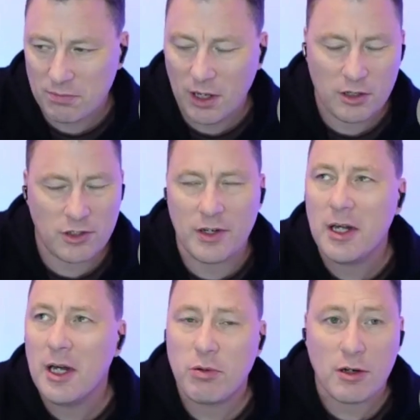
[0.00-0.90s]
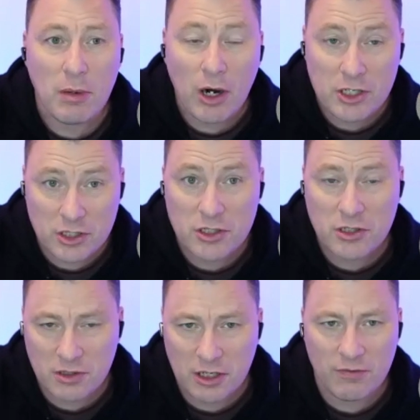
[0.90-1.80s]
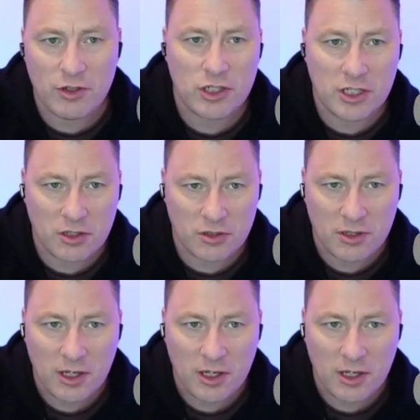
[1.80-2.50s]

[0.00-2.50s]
product marketers individually could